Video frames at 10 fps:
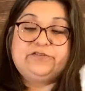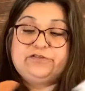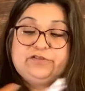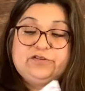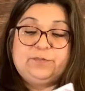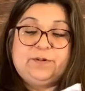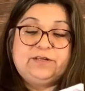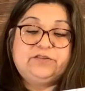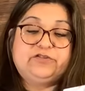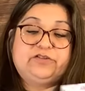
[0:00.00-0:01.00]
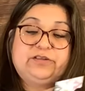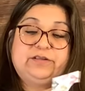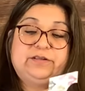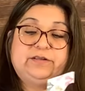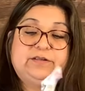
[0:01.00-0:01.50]
circle punch.
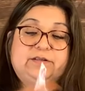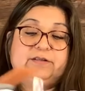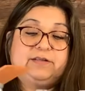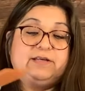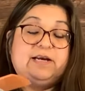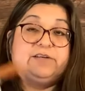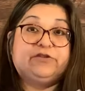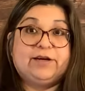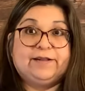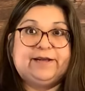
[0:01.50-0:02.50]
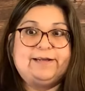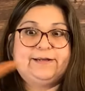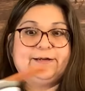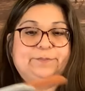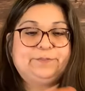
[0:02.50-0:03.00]
I try to line it
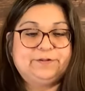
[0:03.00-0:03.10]
up.